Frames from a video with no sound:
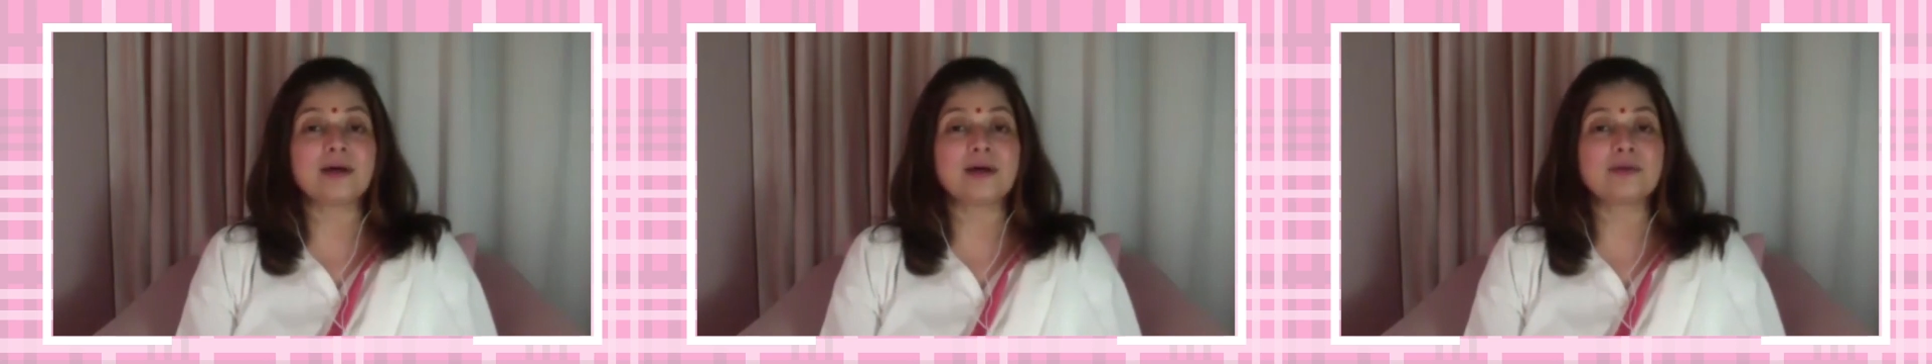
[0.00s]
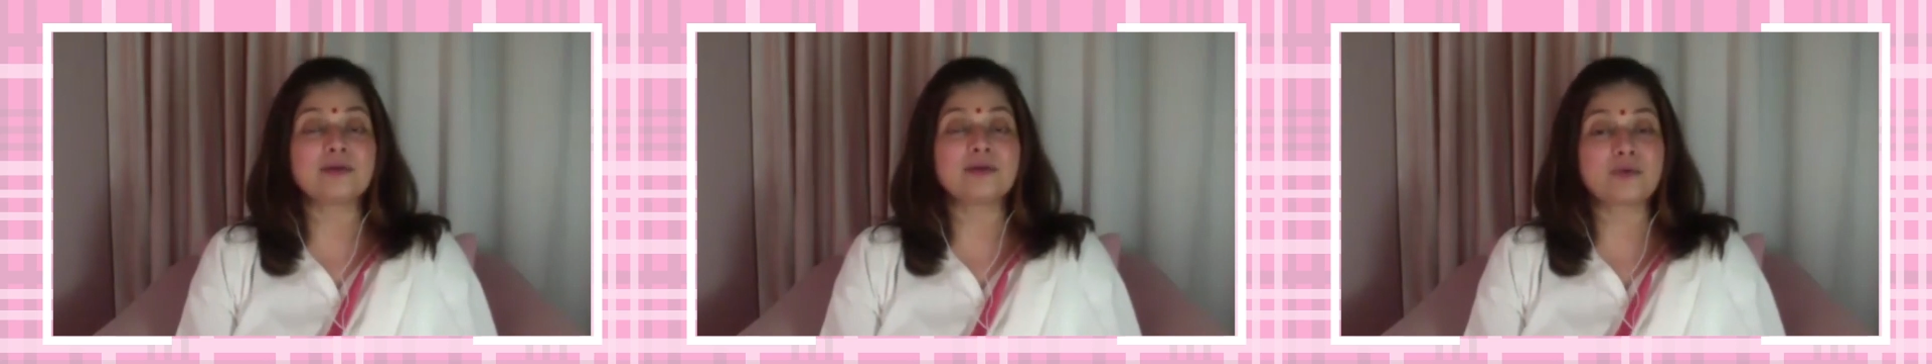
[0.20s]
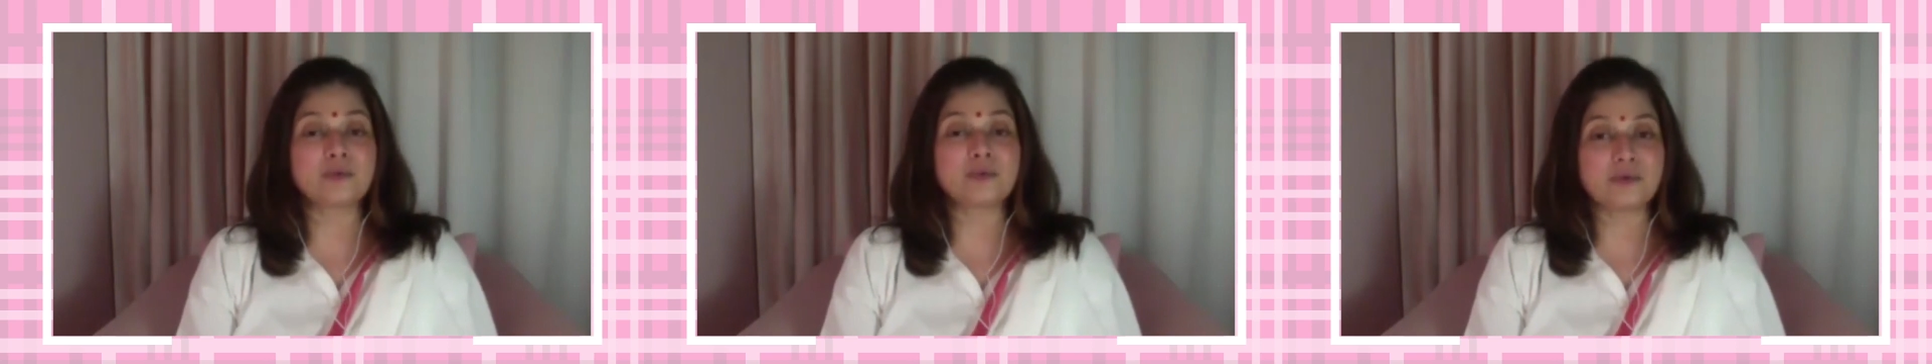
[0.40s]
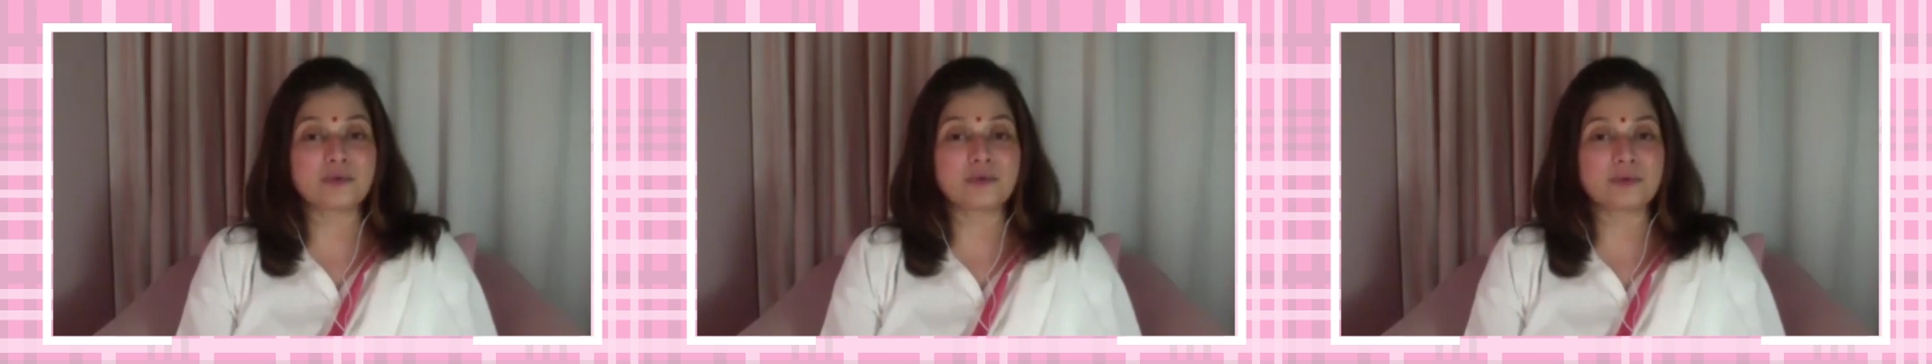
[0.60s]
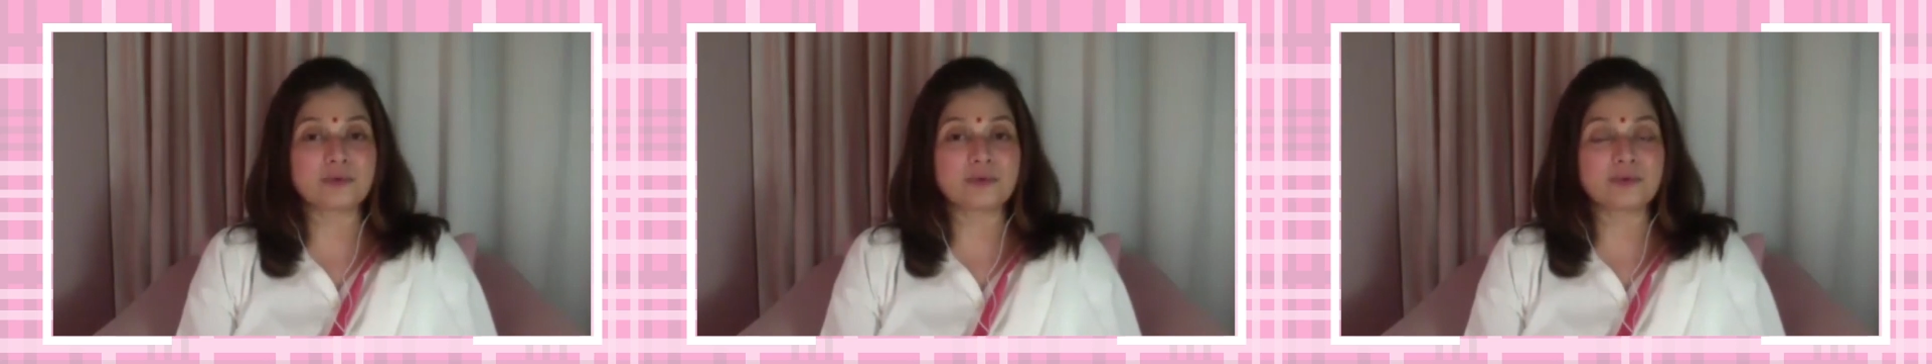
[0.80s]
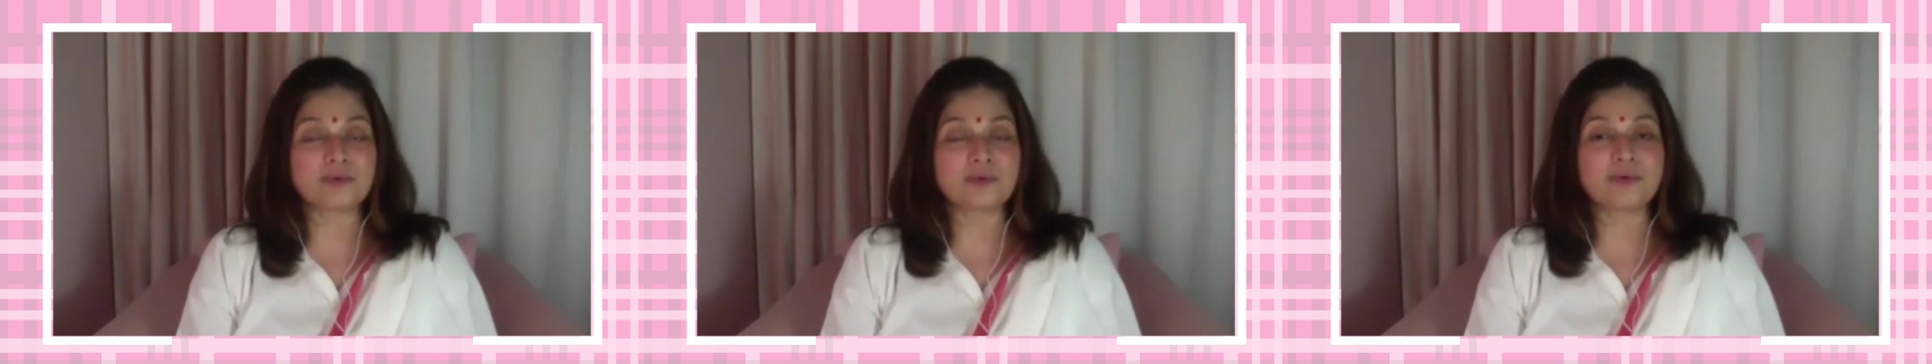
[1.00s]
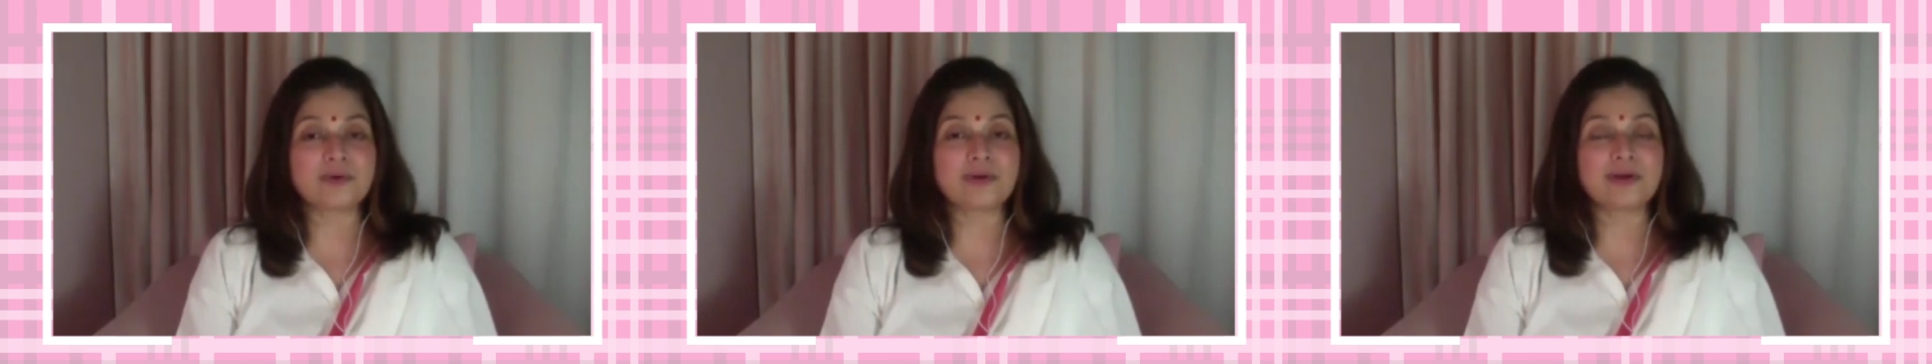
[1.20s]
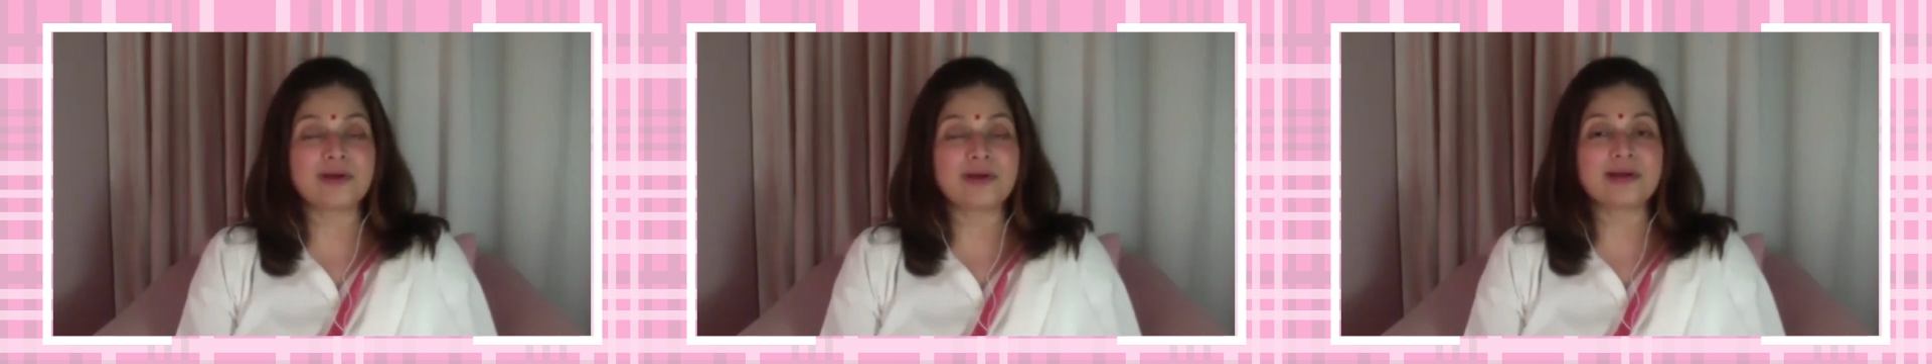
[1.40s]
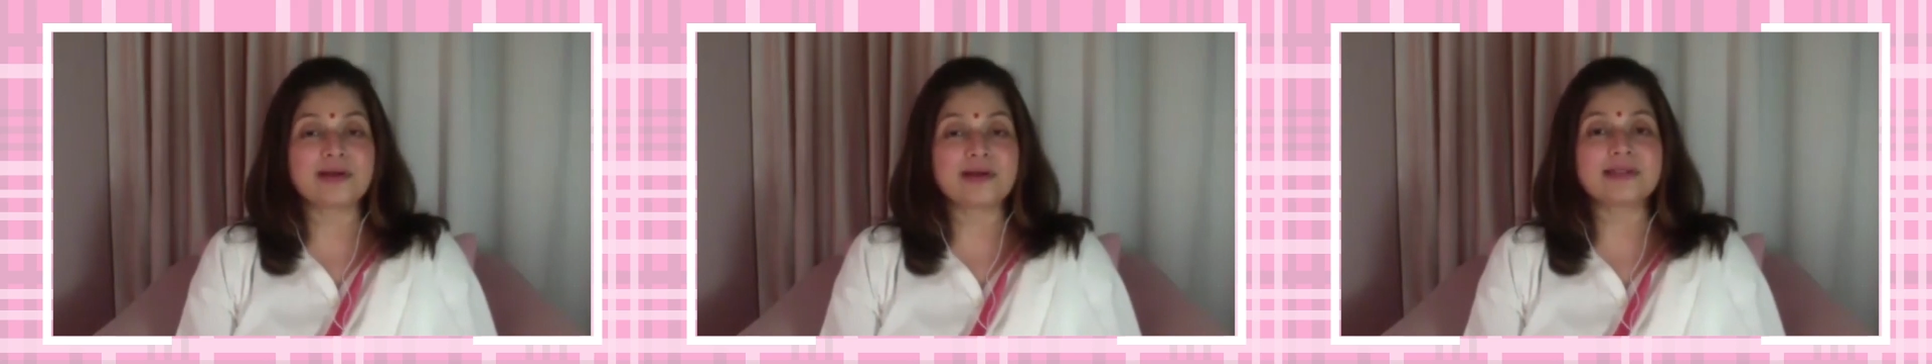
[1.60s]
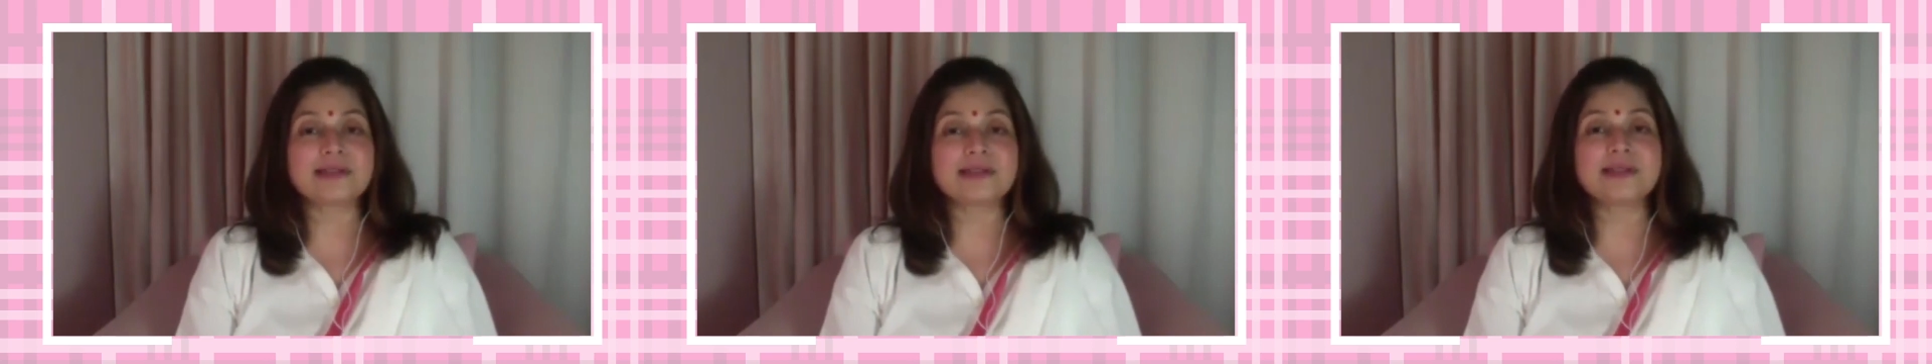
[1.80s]
through you,
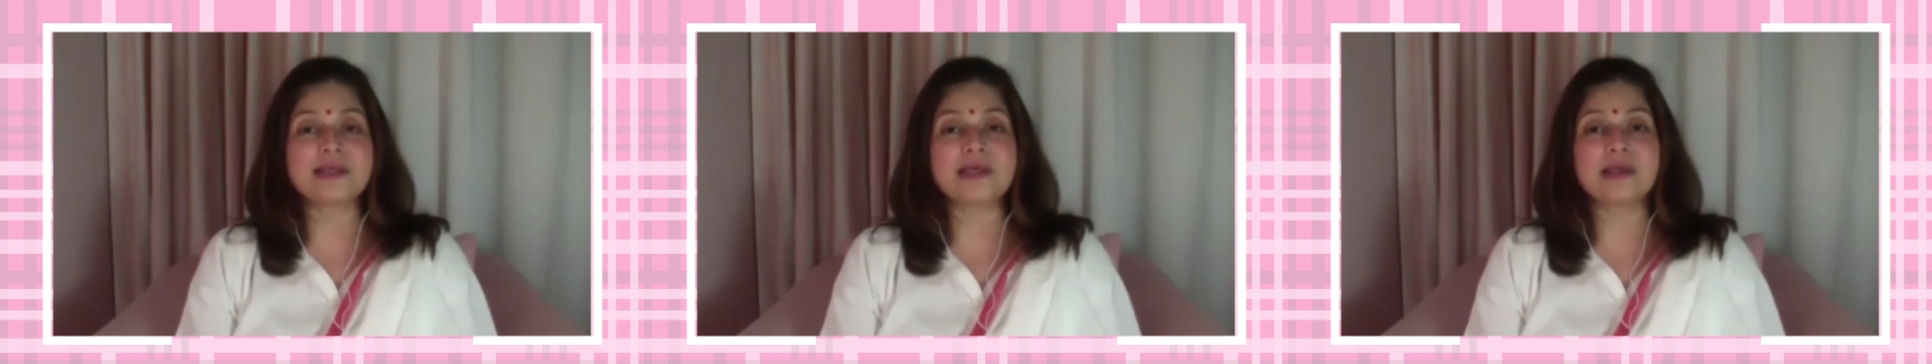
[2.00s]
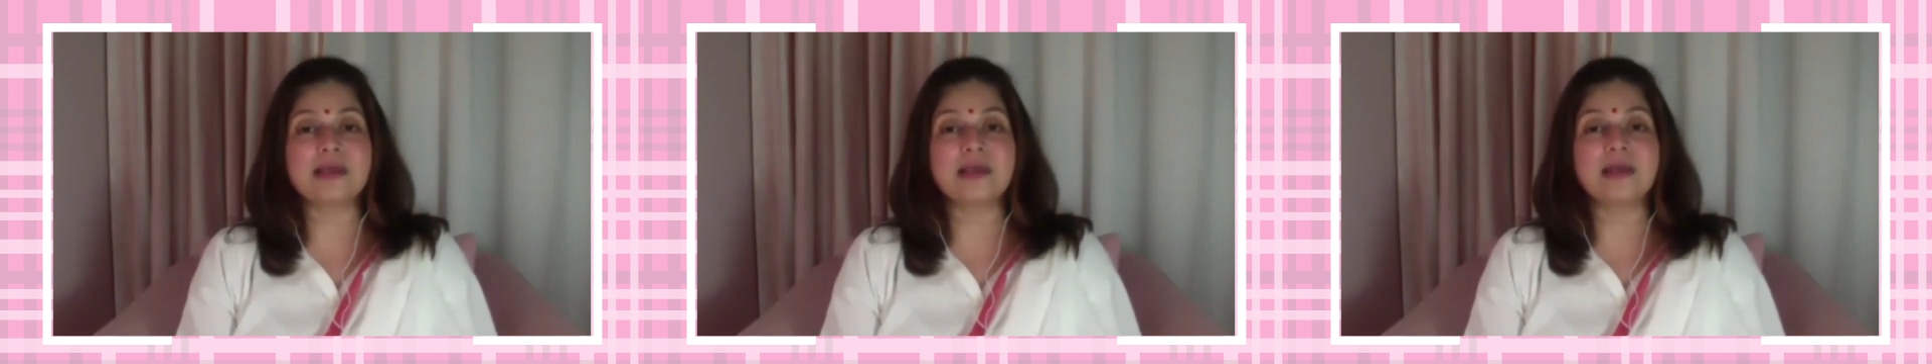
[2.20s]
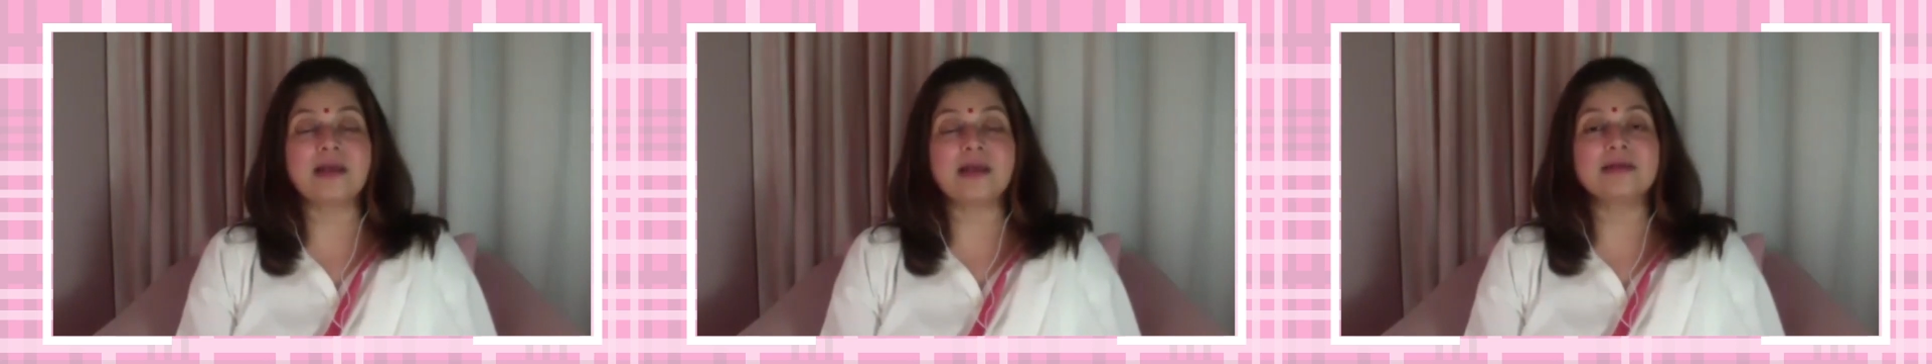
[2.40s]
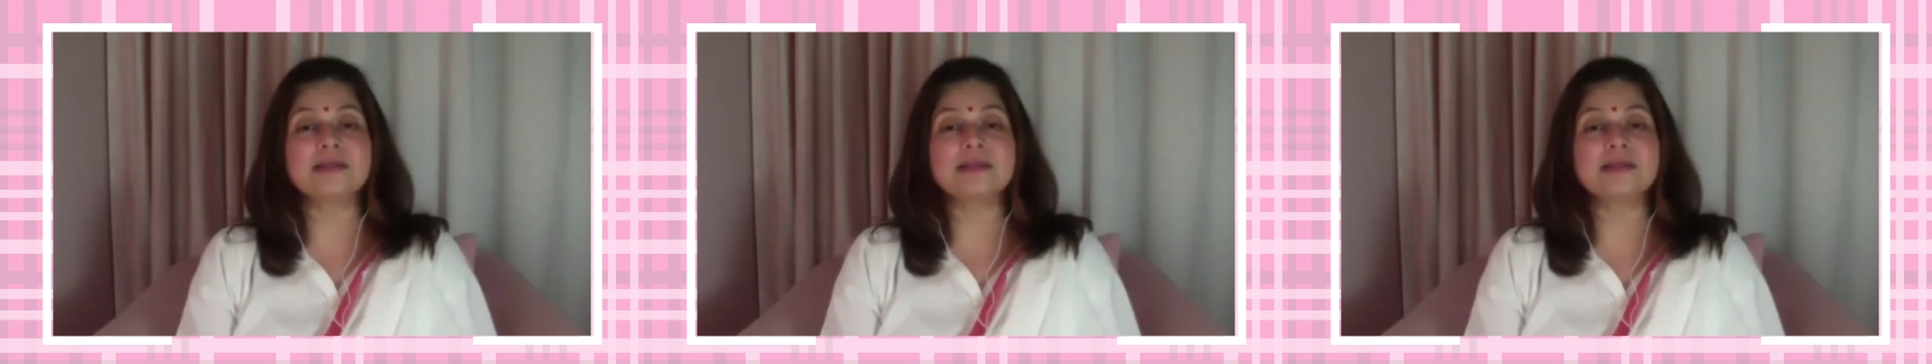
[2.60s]
seeking